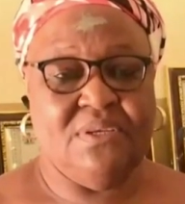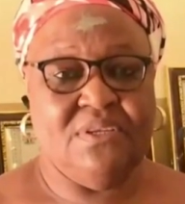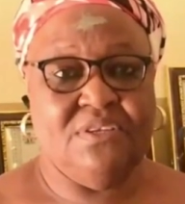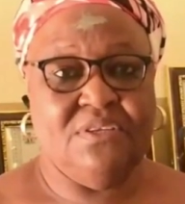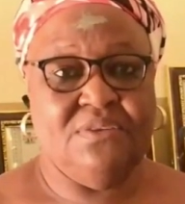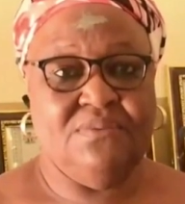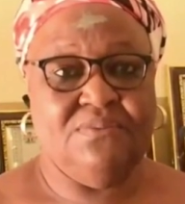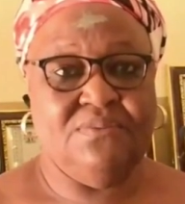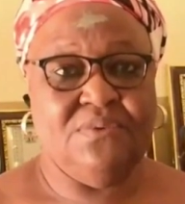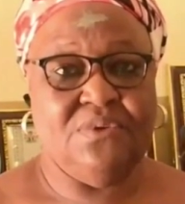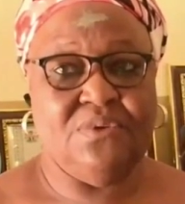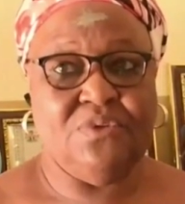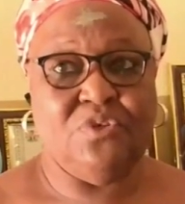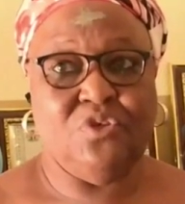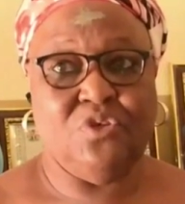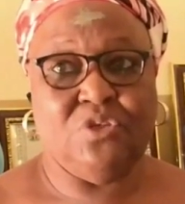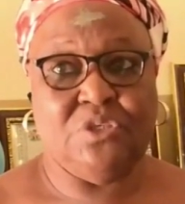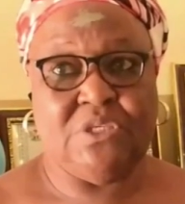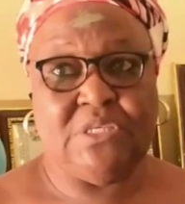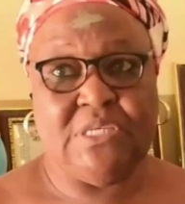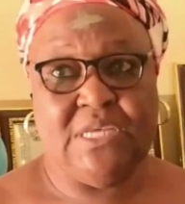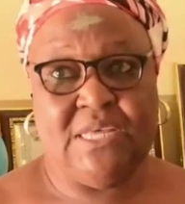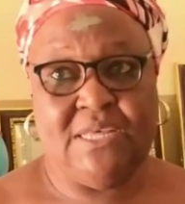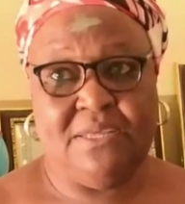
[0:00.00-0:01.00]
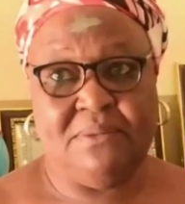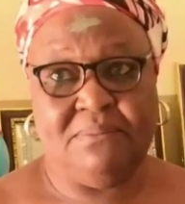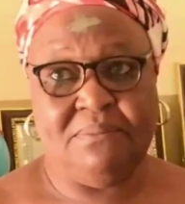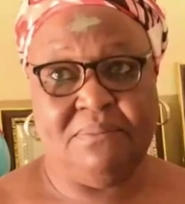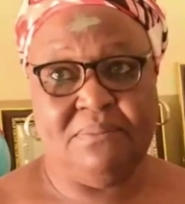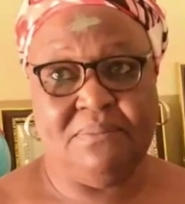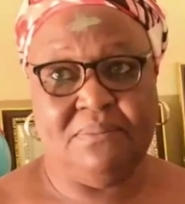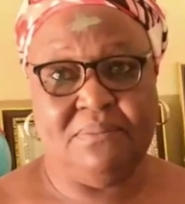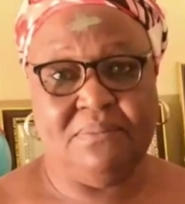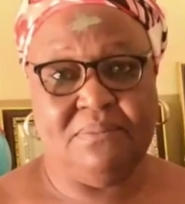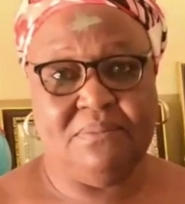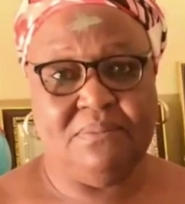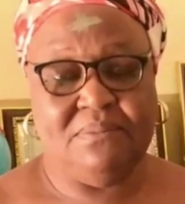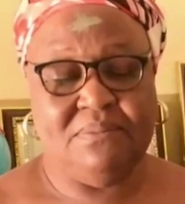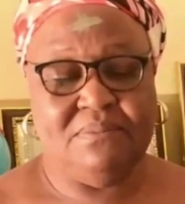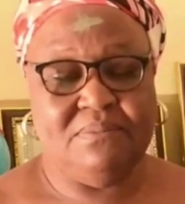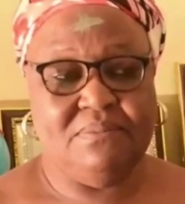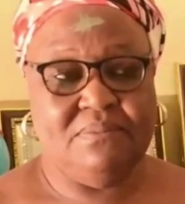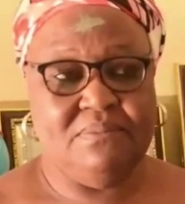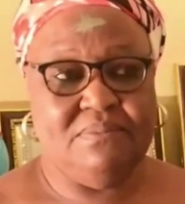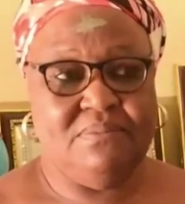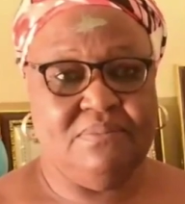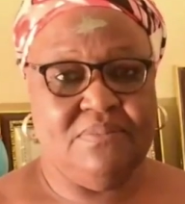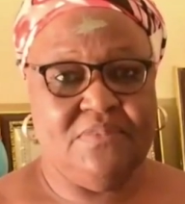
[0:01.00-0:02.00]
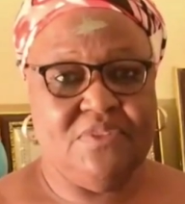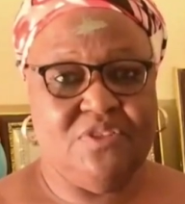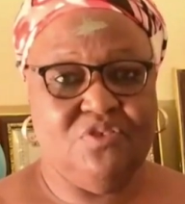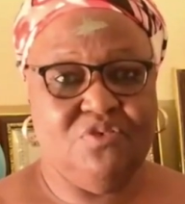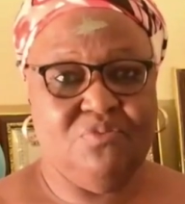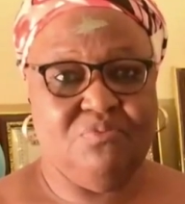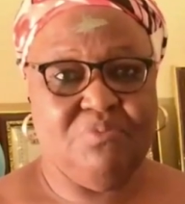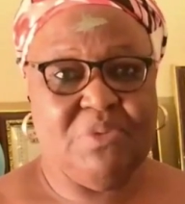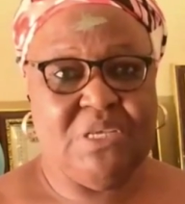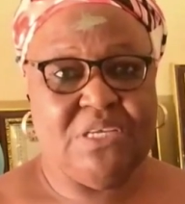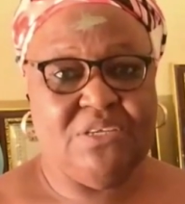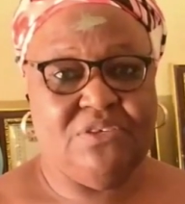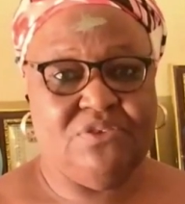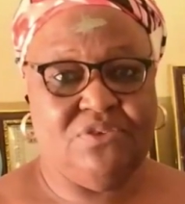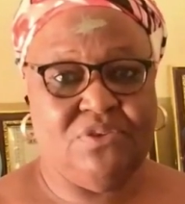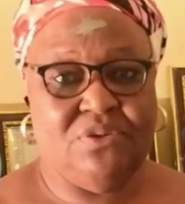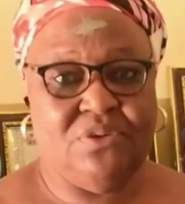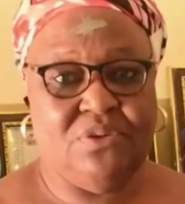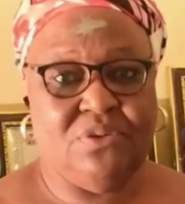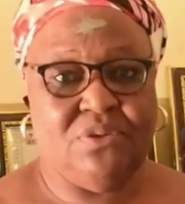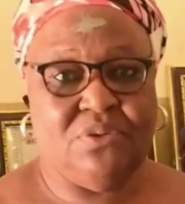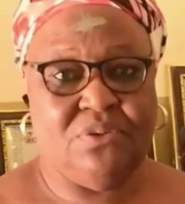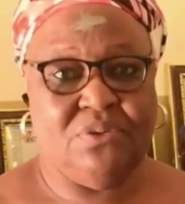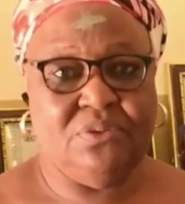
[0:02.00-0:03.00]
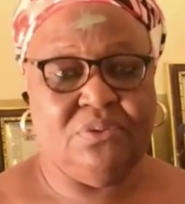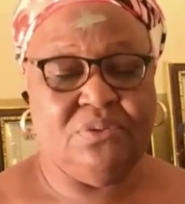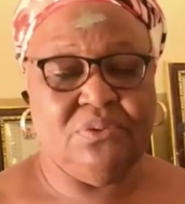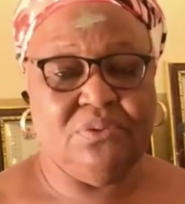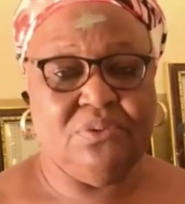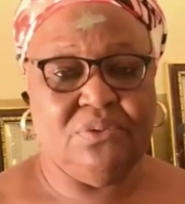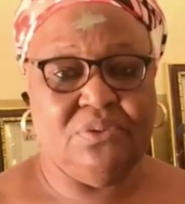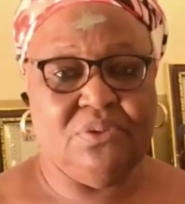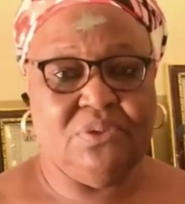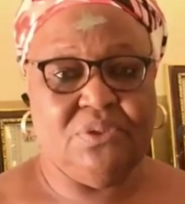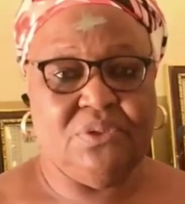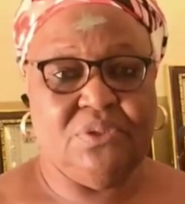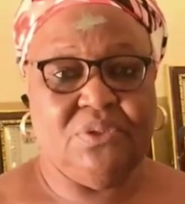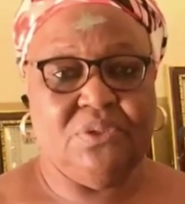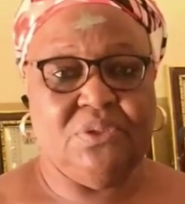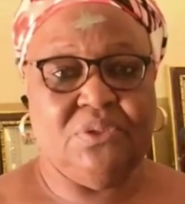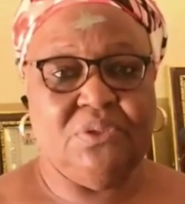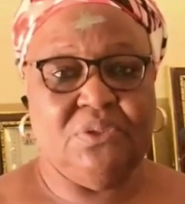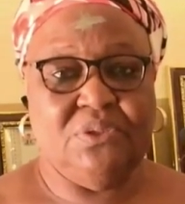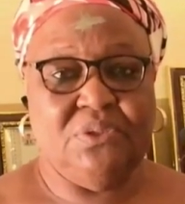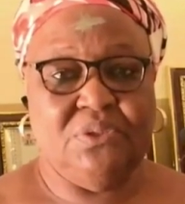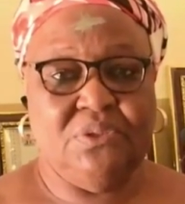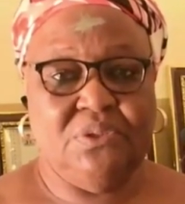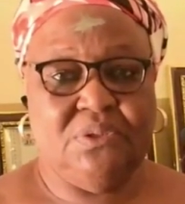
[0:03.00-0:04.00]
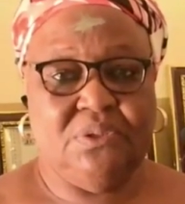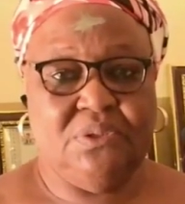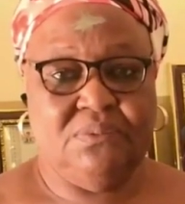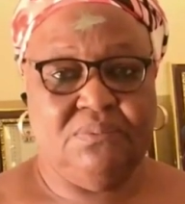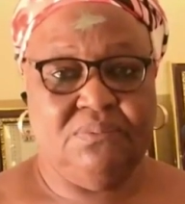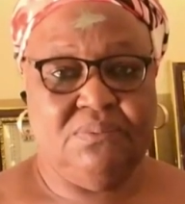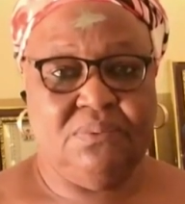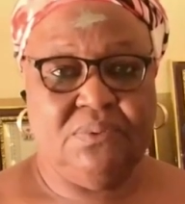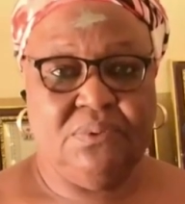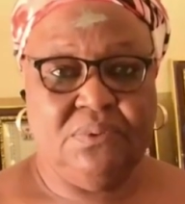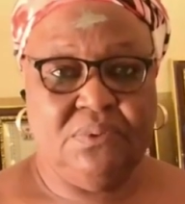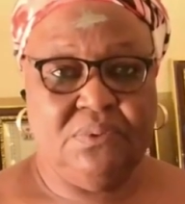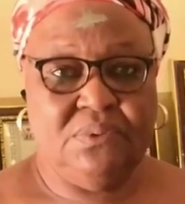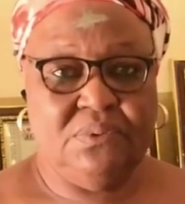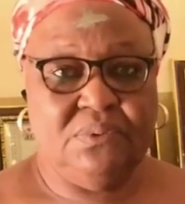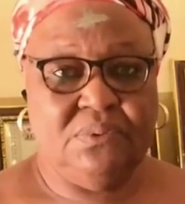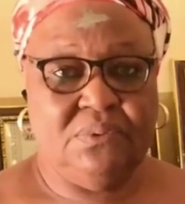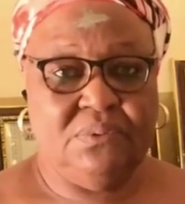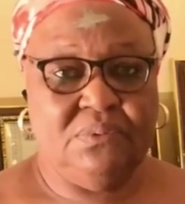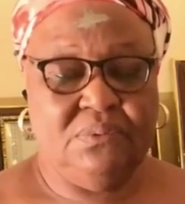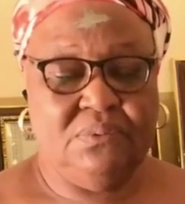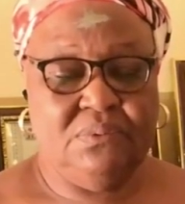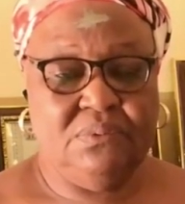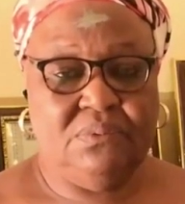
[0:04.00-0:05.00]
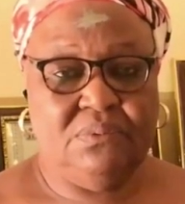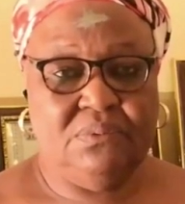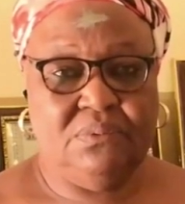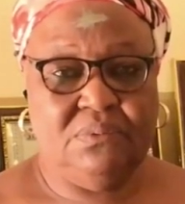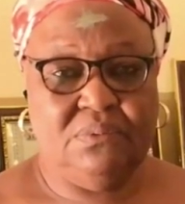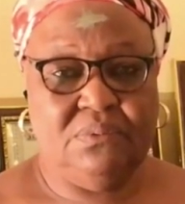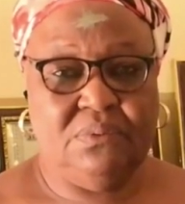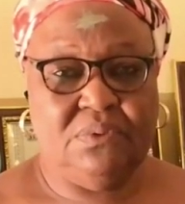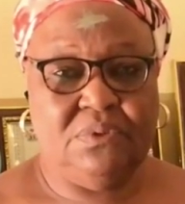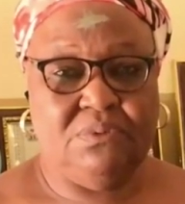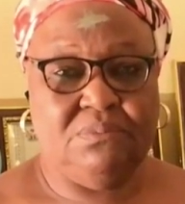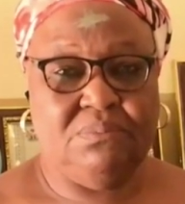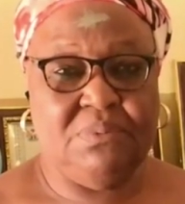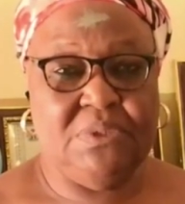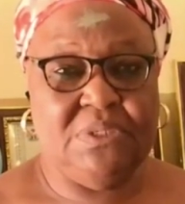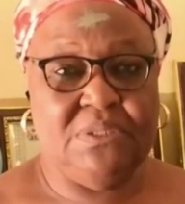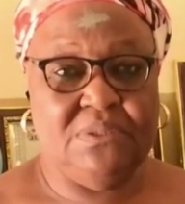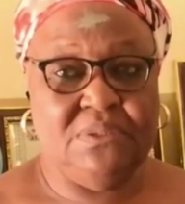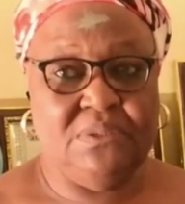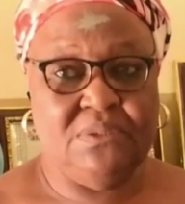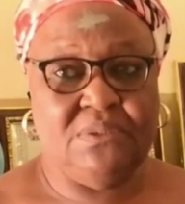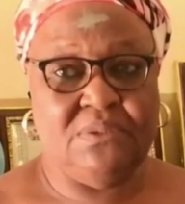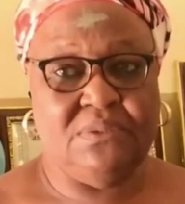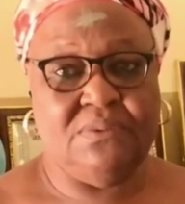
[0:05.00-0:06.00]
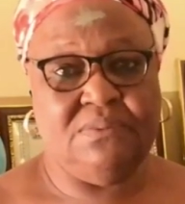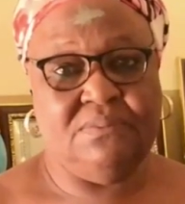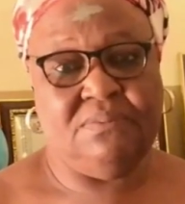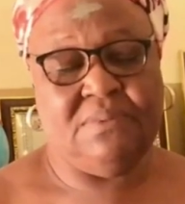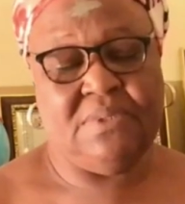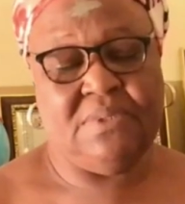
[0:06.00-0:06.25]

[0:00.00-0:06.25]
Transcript: Devote your time to make sure they follow, the basis of